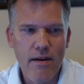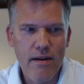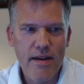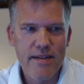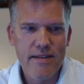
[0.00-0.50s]

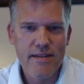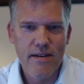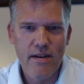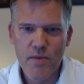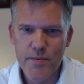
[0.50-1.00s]
on
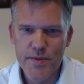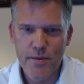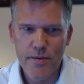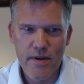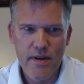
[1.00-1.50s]
what was
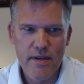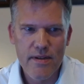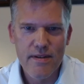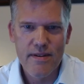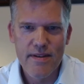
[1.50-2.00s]
going
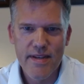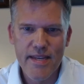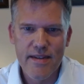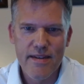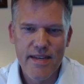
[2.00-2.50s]
on
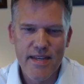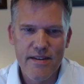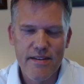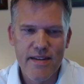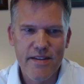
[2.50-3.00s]

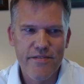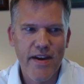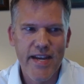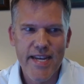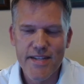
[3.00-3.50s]
in
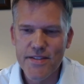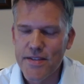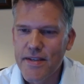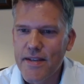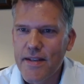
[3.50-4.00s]
finance.